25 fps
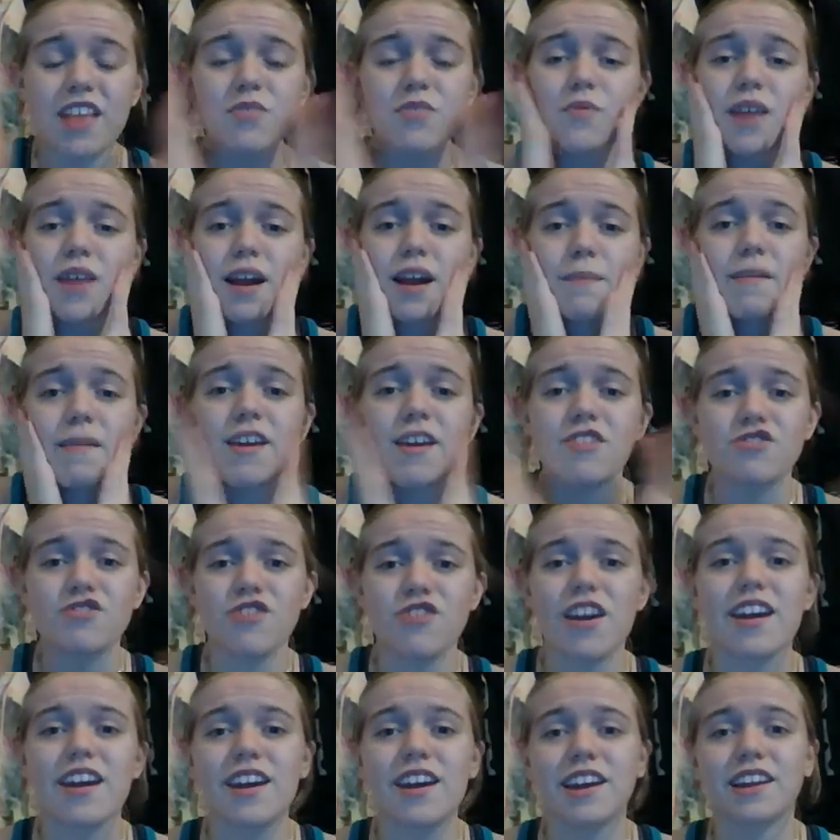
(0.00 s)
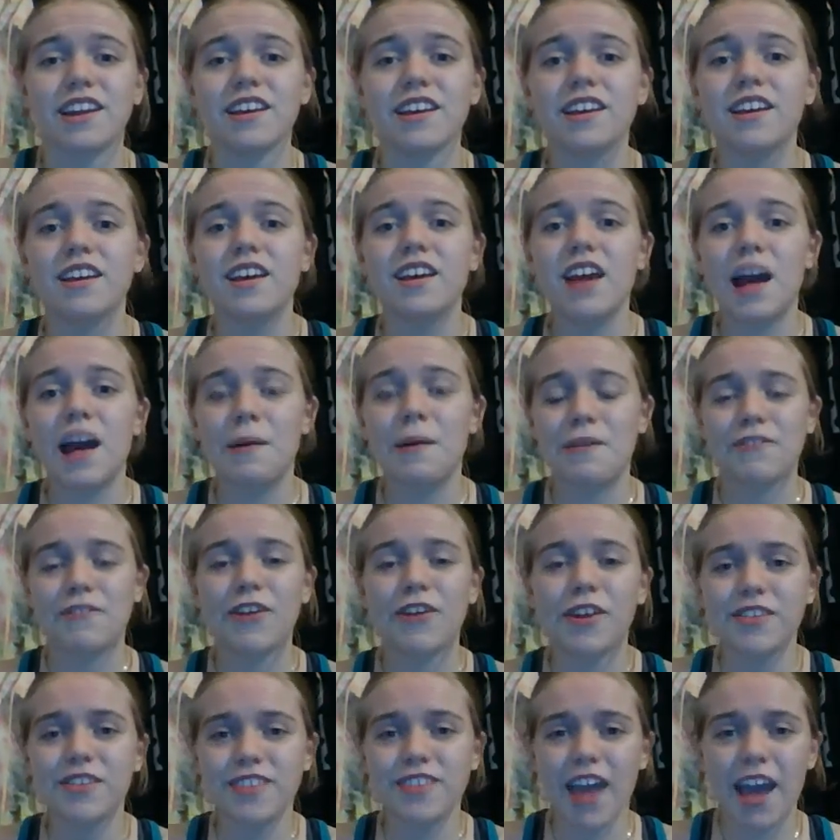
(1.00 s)
I met Jade. My
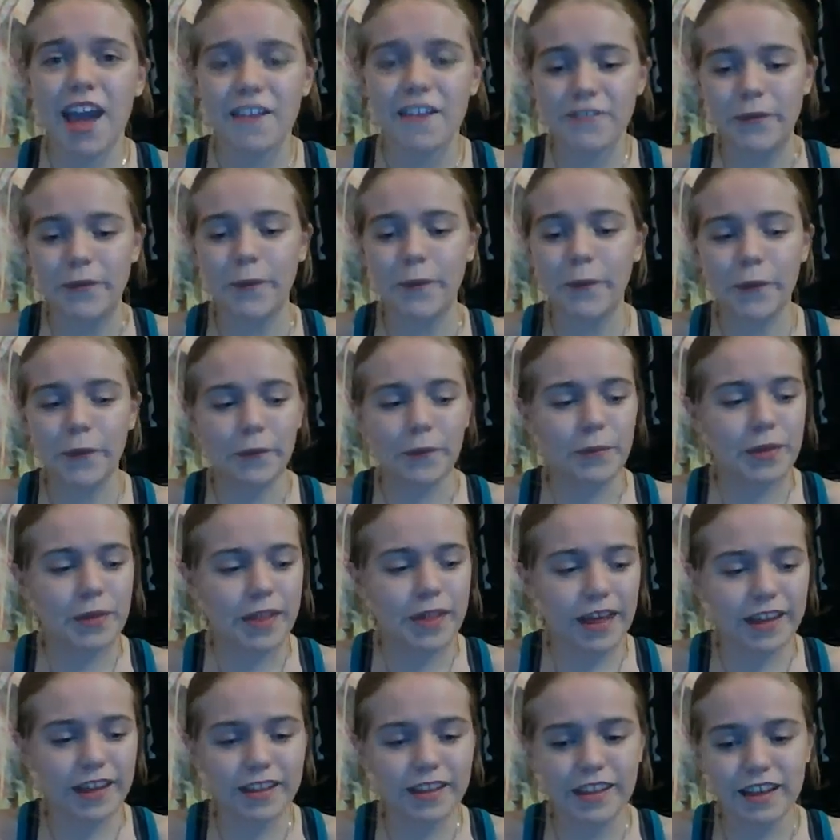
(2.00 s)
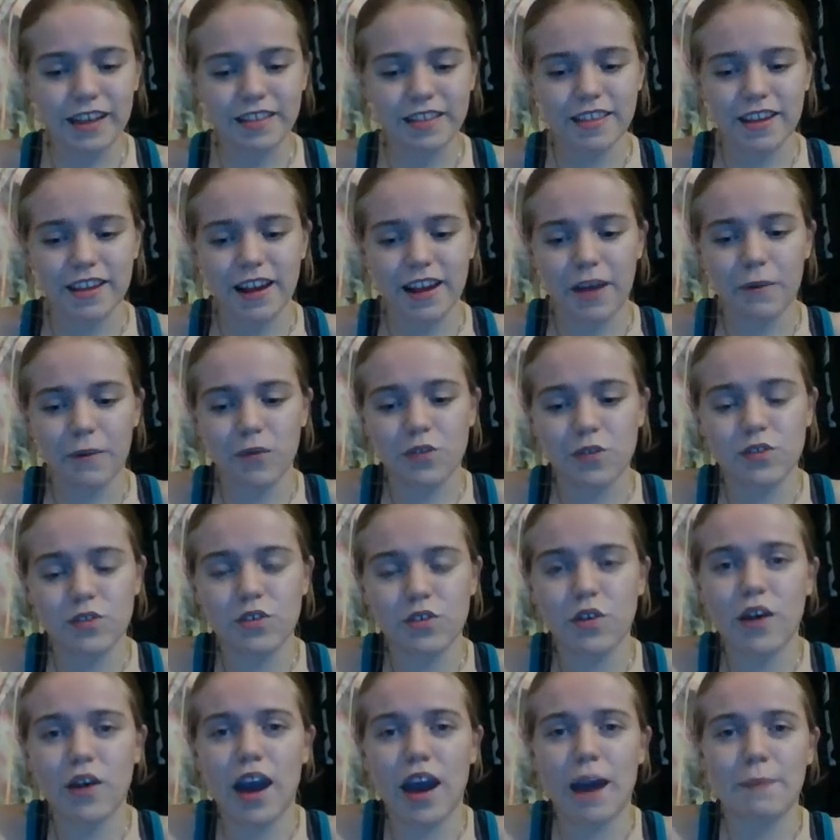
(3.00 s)
first day of school, we like clicked, and I was
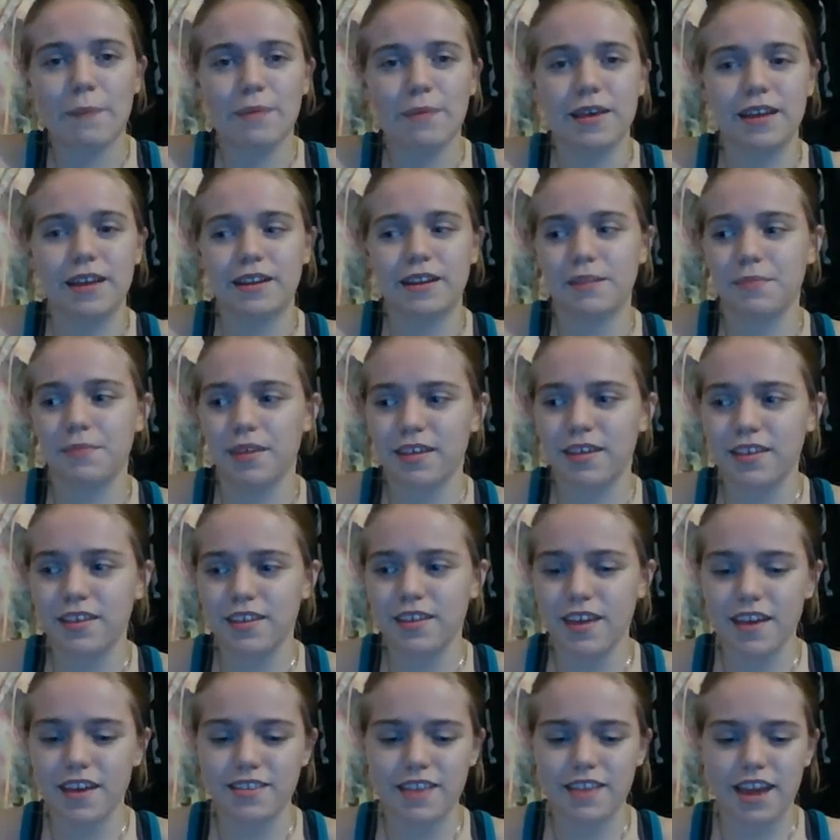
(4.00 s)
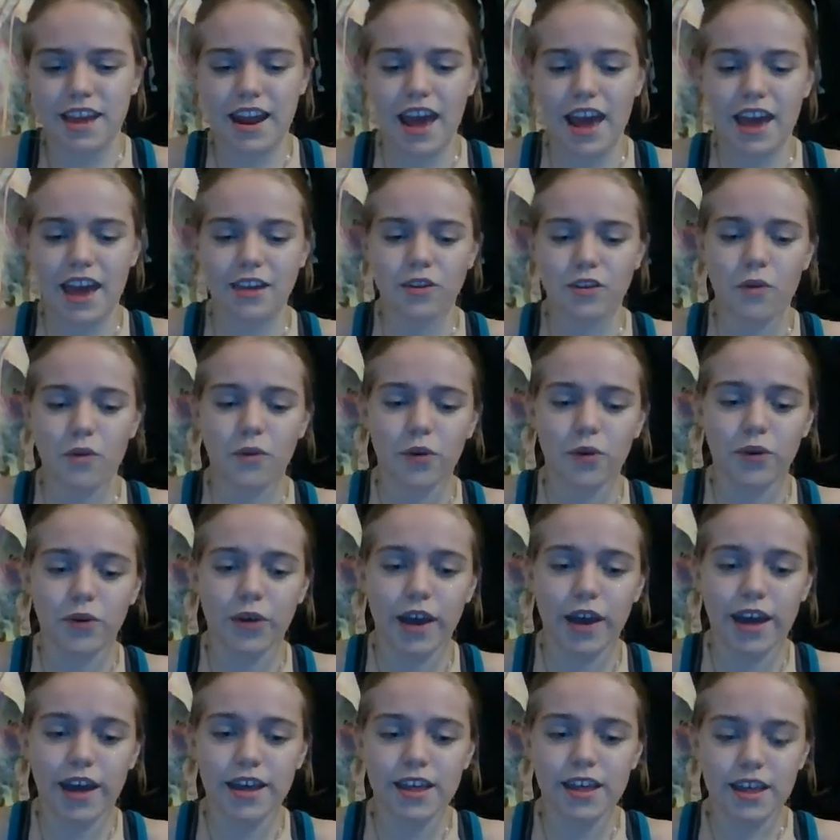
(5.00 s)
so happy. And I'm like, yes, and I don't
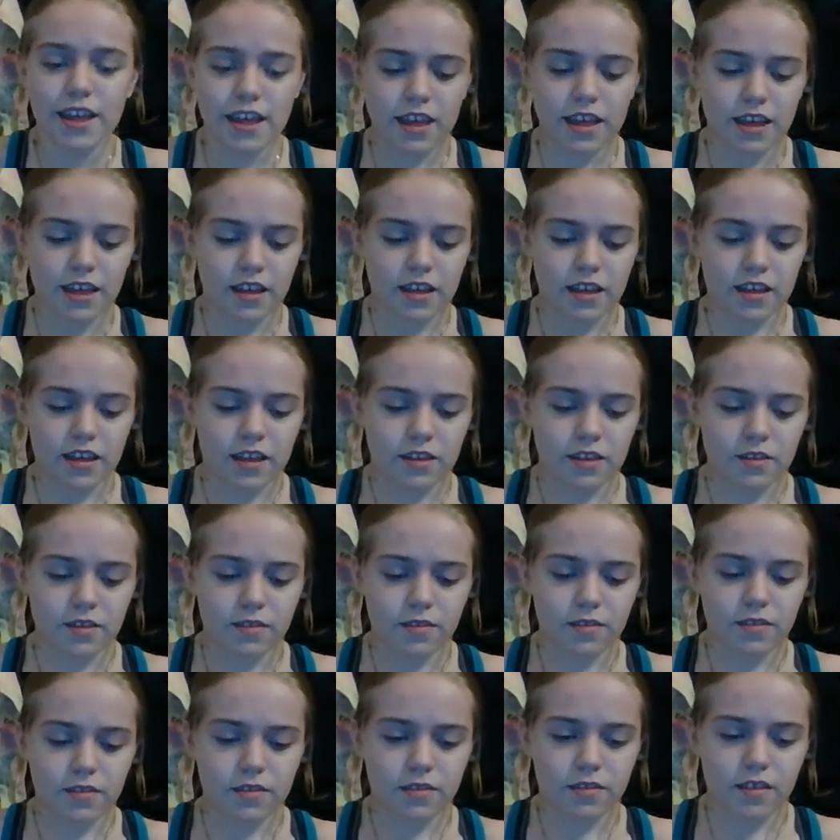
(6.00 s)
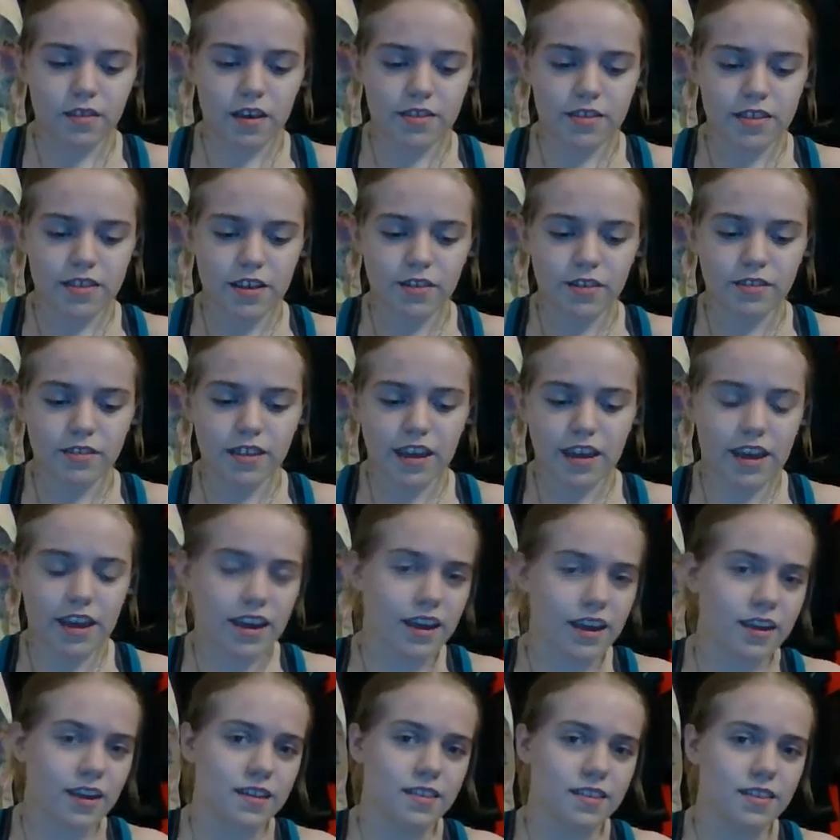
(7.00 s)
regret a single
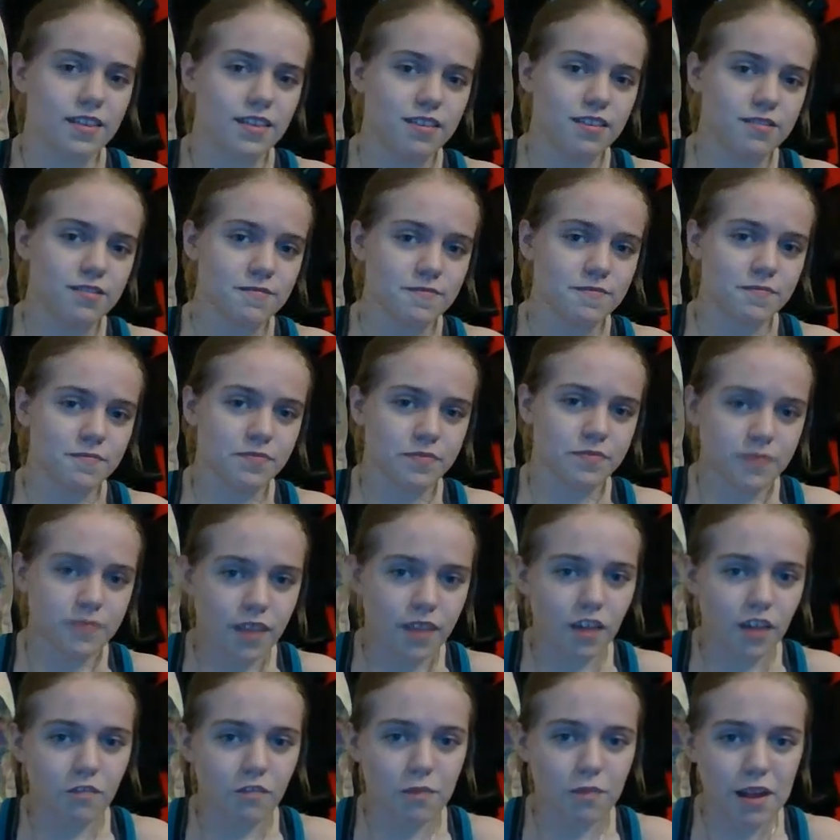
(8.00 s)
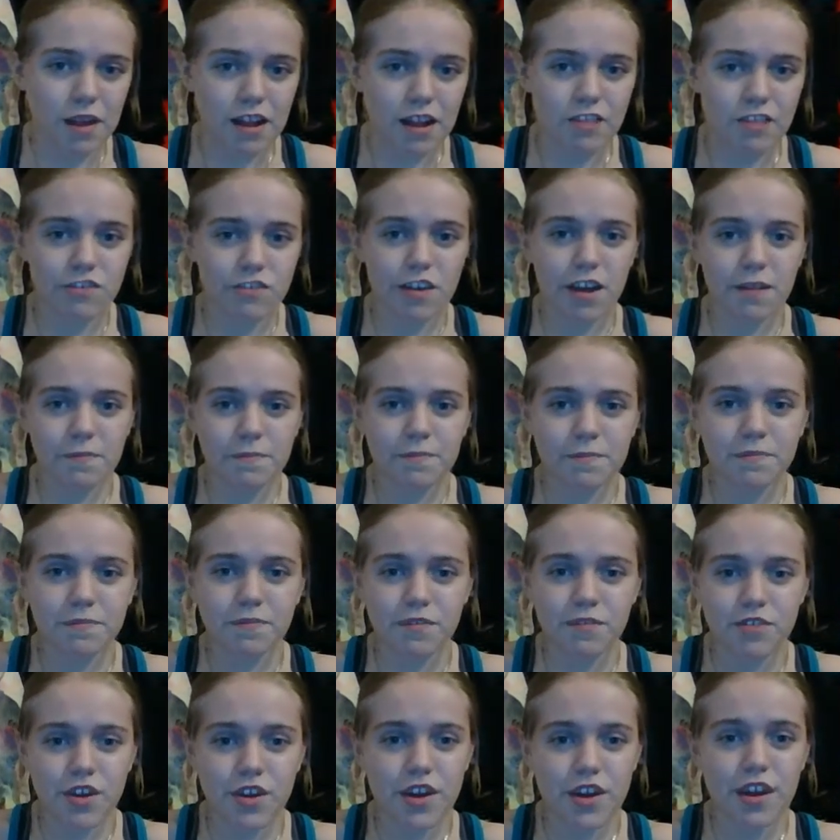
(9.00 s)
day of meeting Jade.
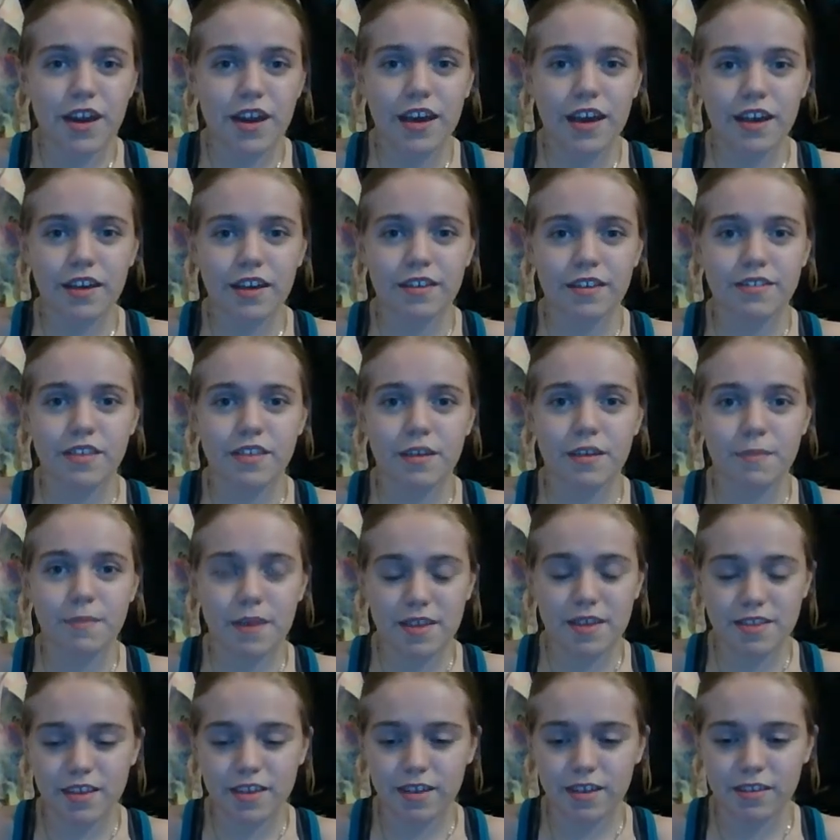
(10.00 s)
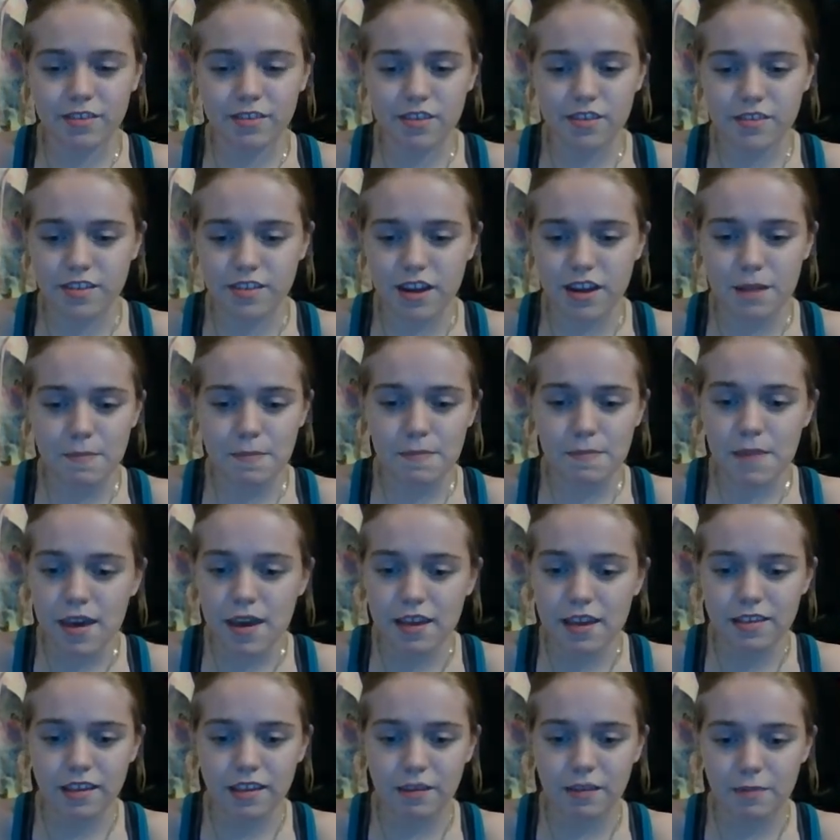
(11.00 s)
She is amazing. She's an
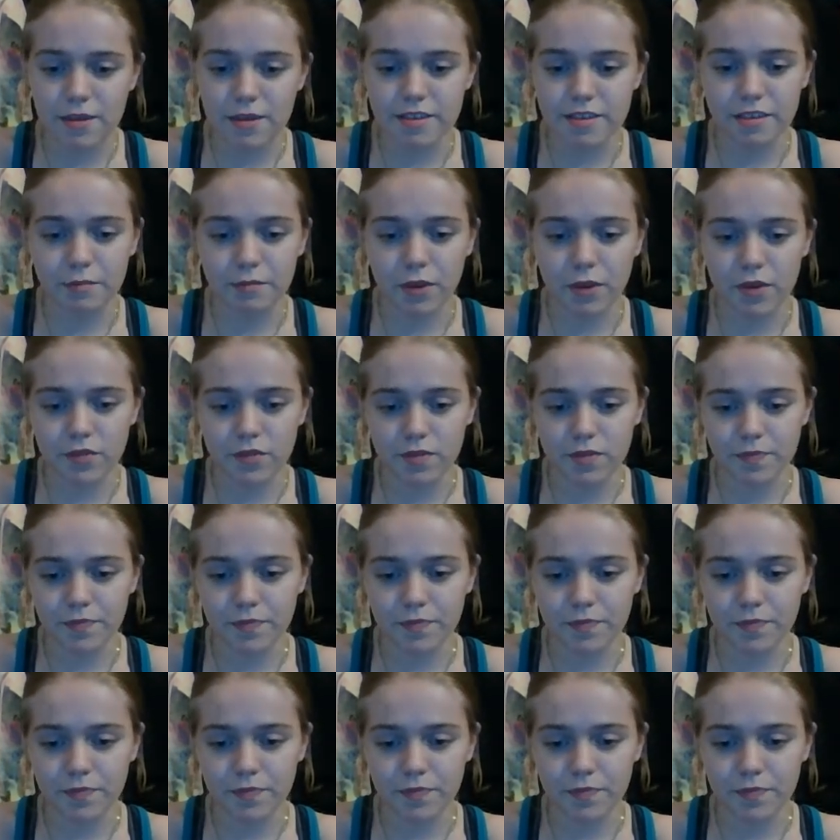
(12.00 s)
amazing person.